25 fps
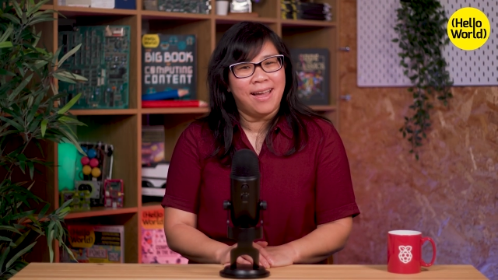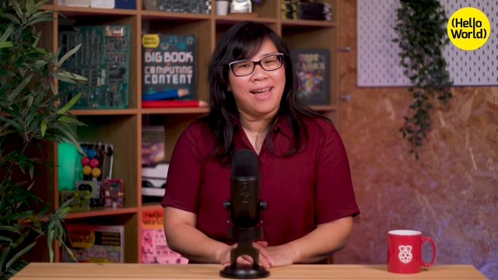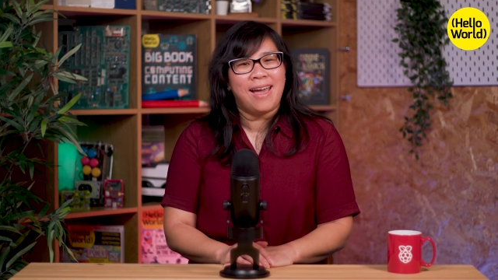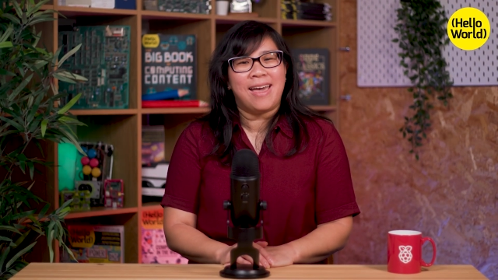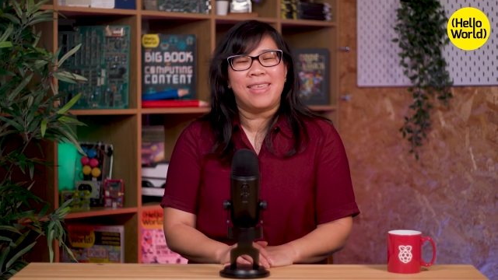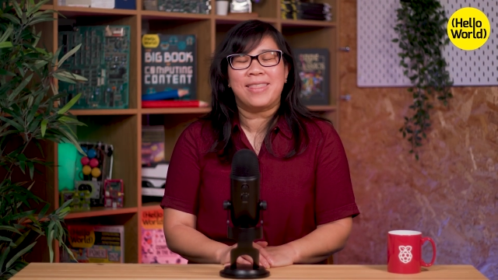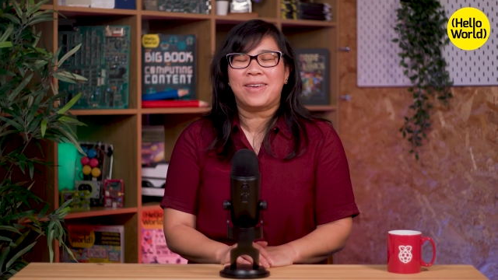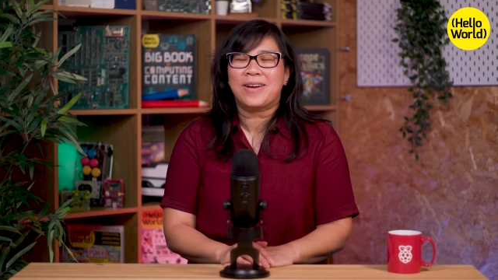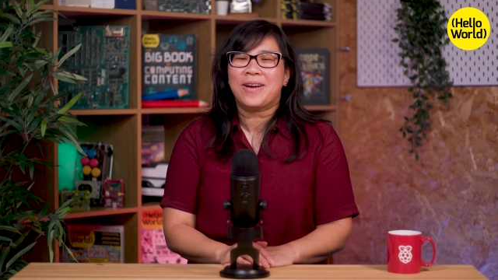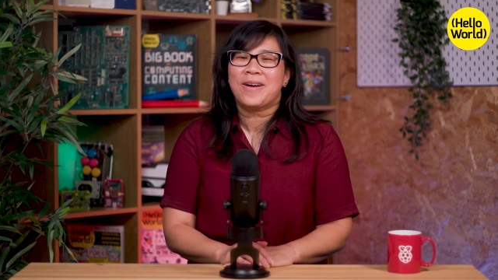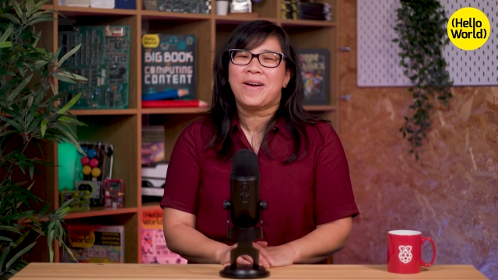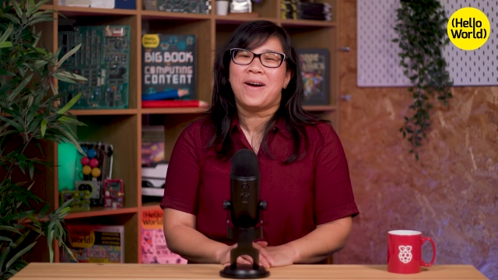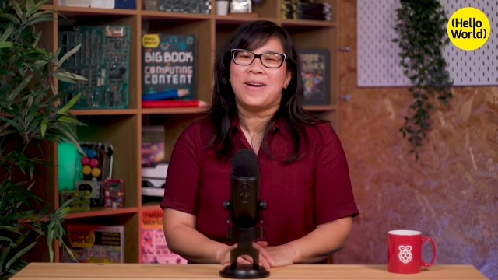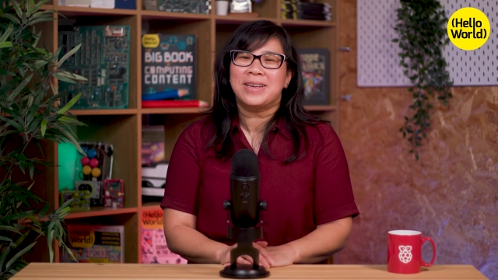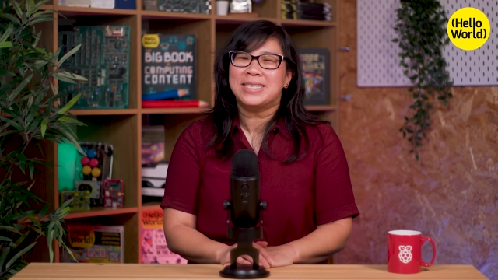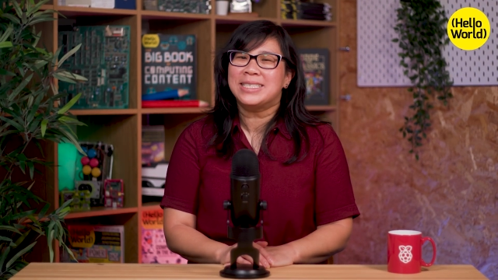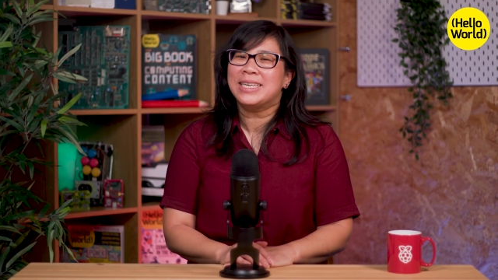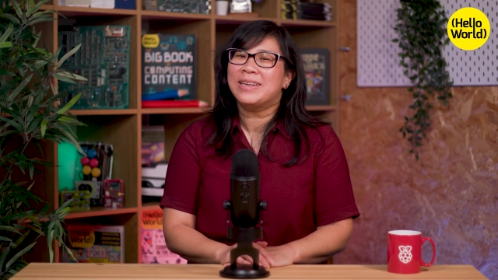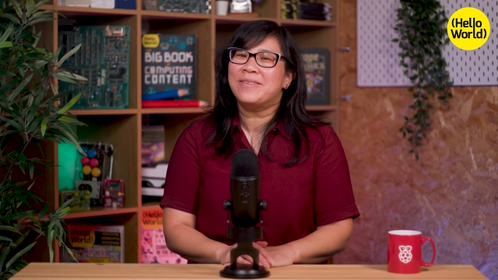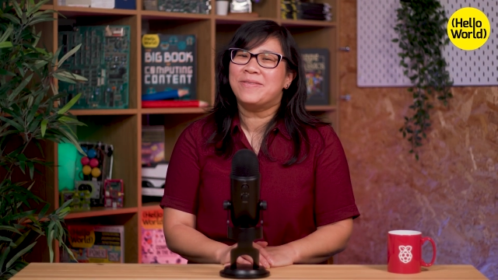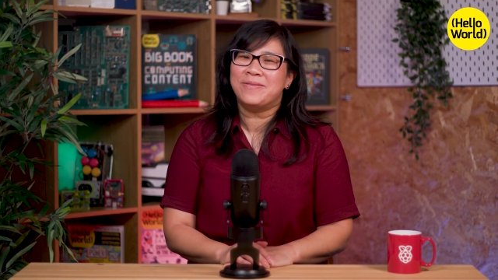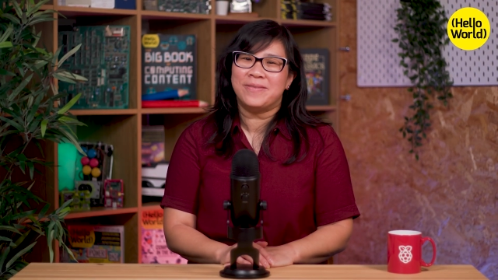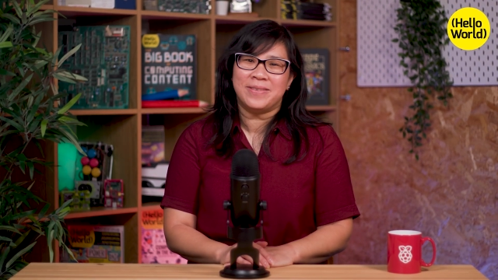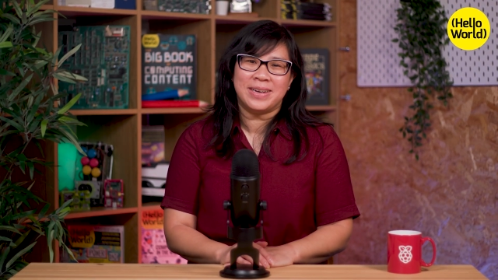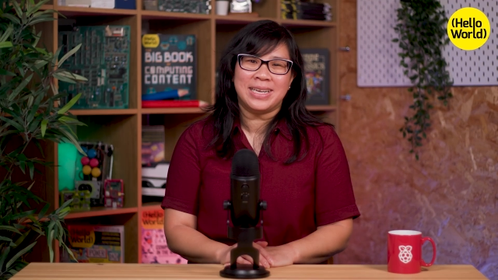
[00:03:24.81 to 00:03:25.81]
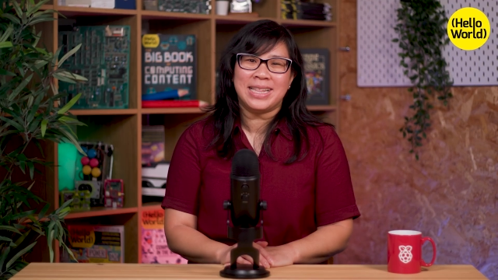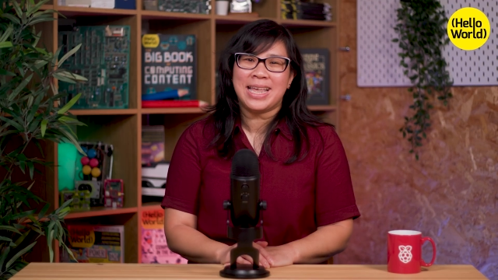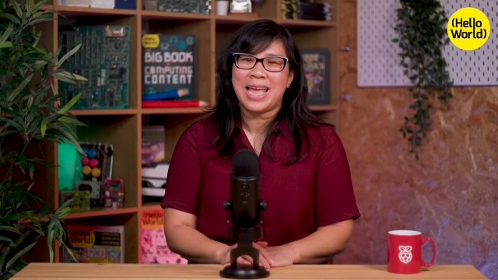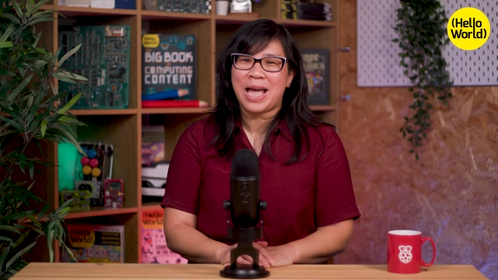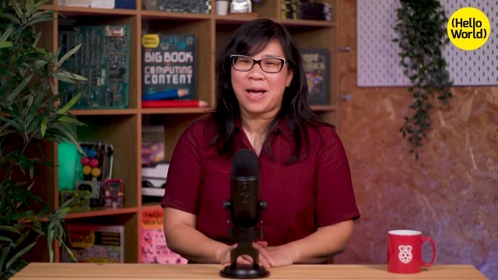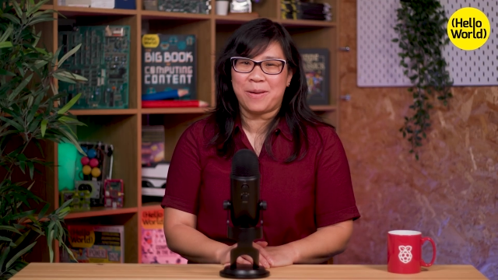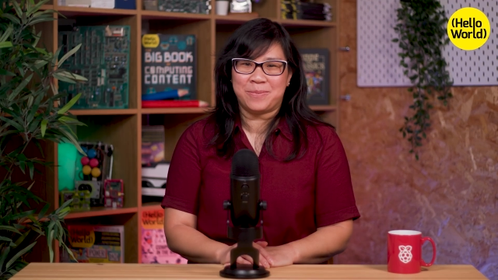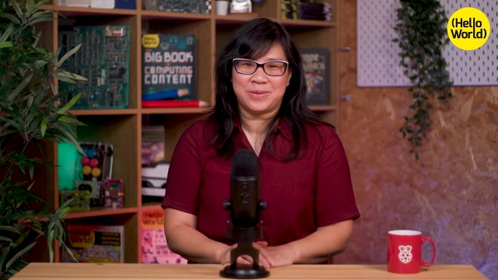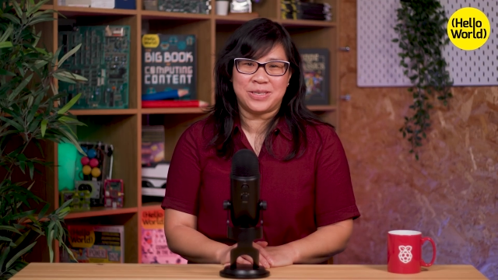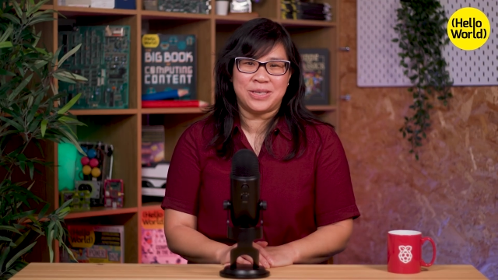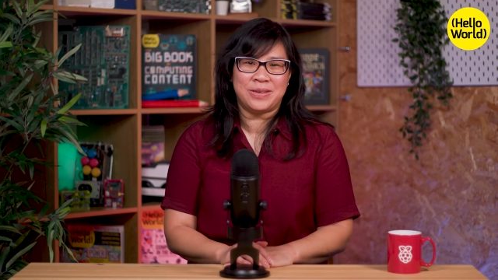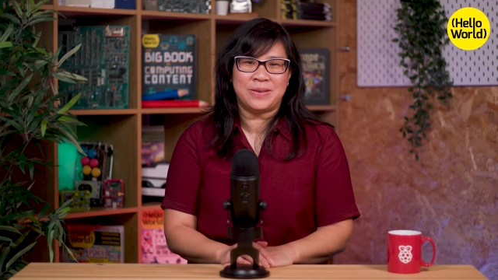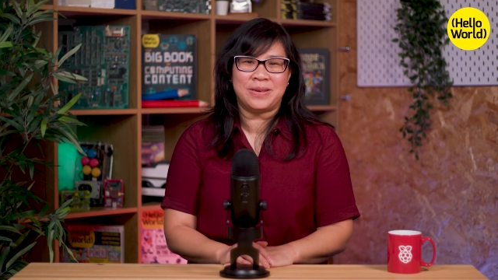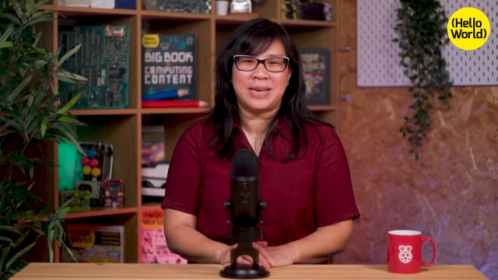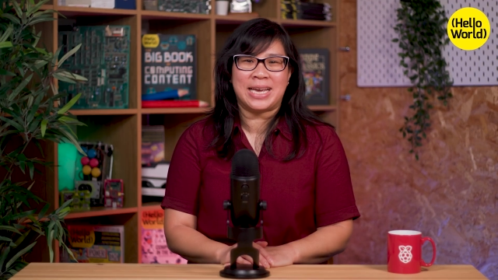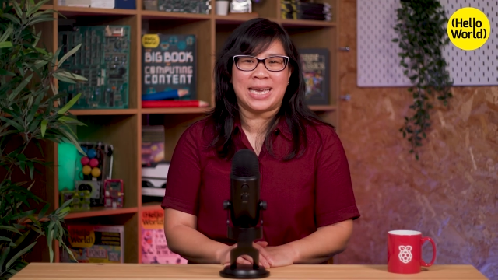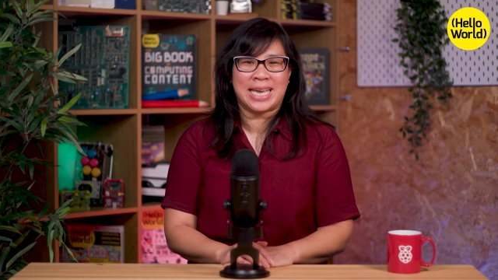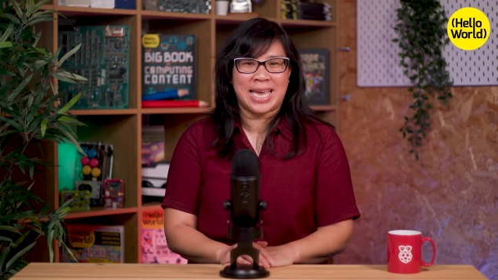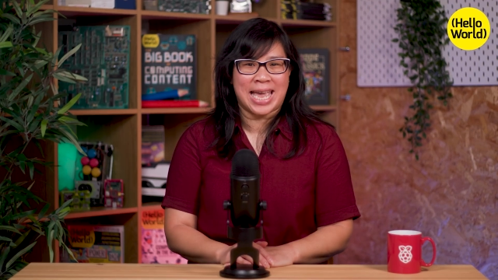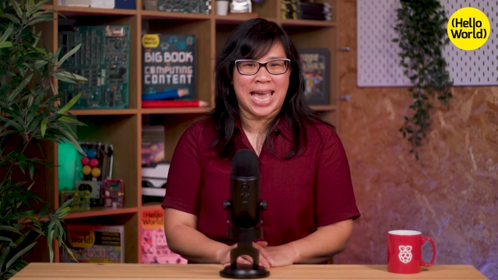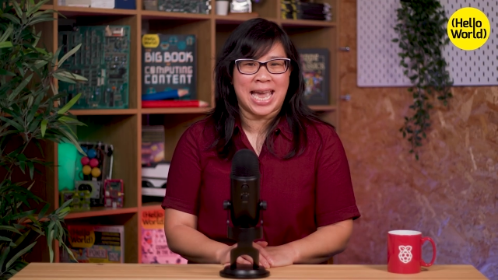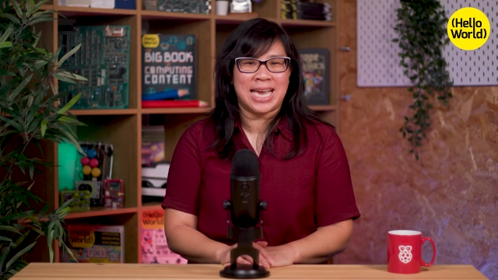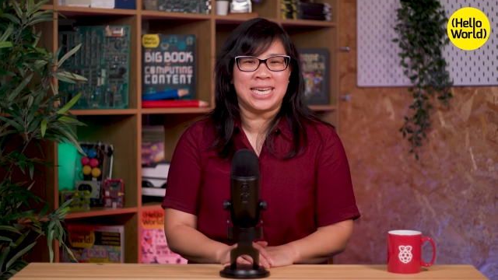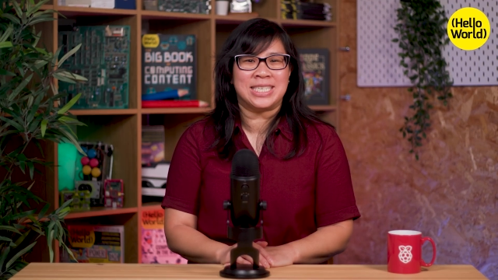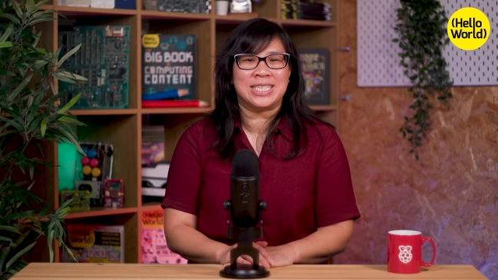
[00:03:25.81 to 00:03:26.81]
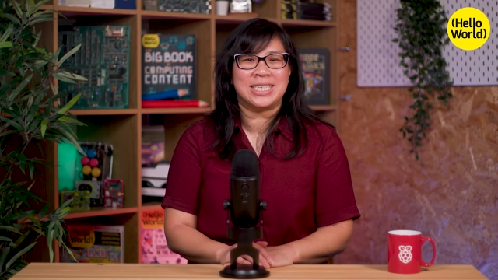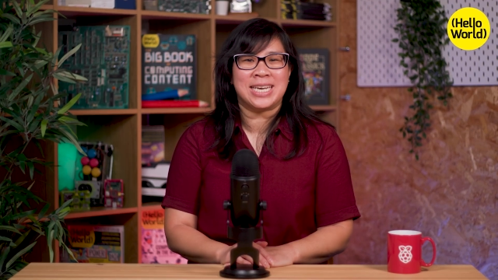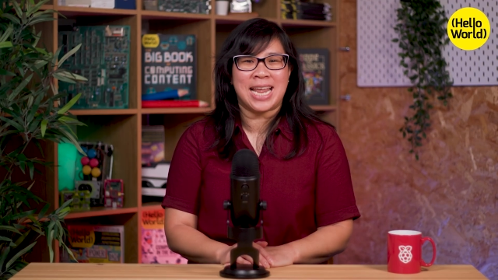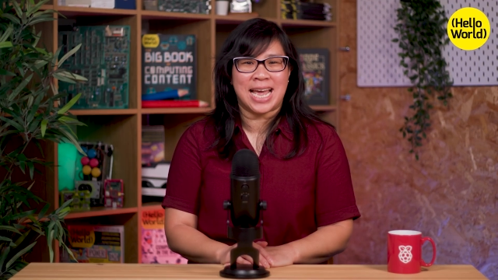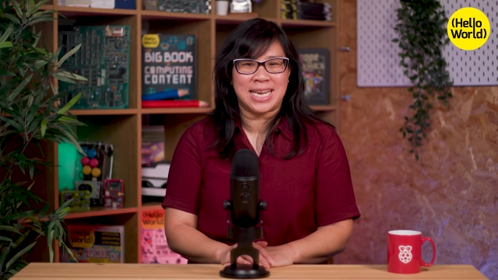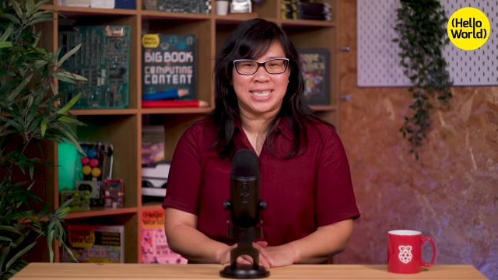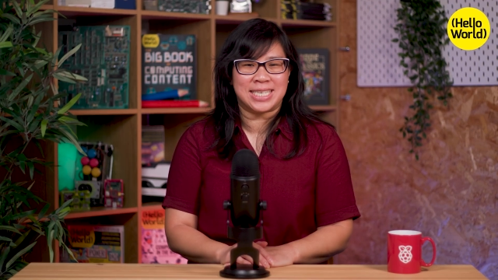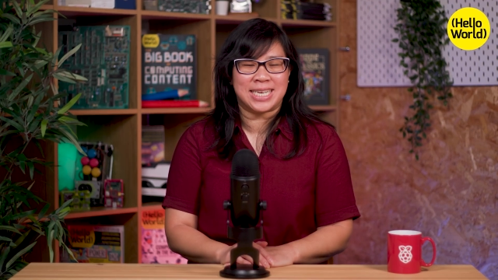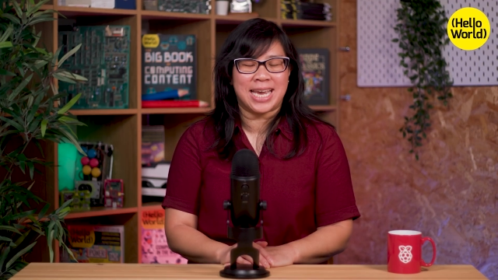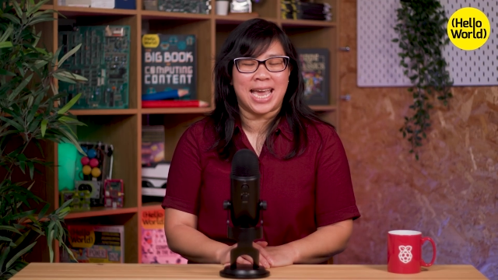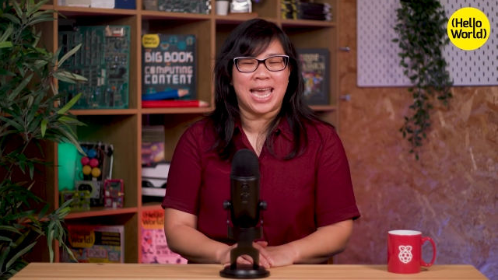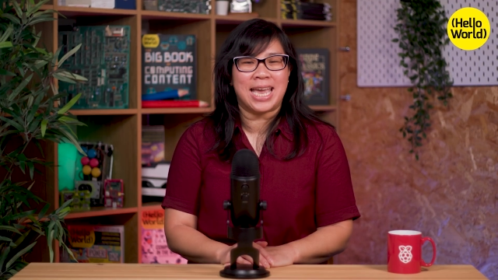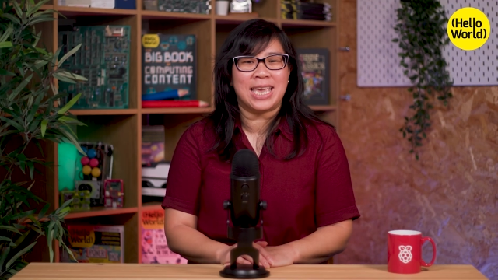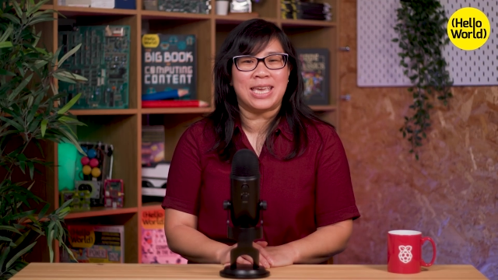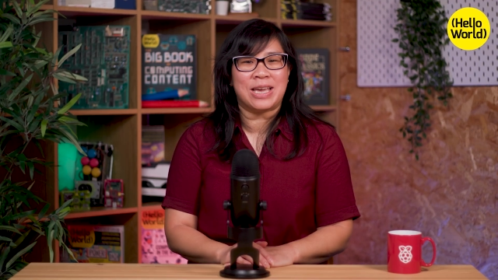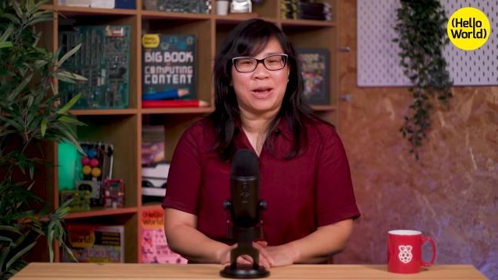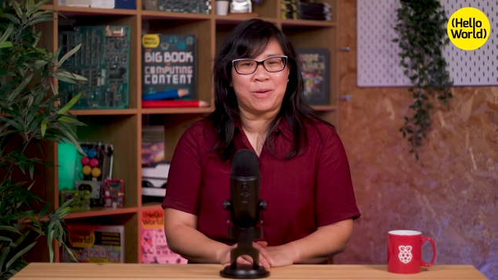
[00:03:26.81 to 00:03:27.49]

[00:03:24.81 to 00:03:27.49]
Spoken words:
and that our content really helps you engage and educate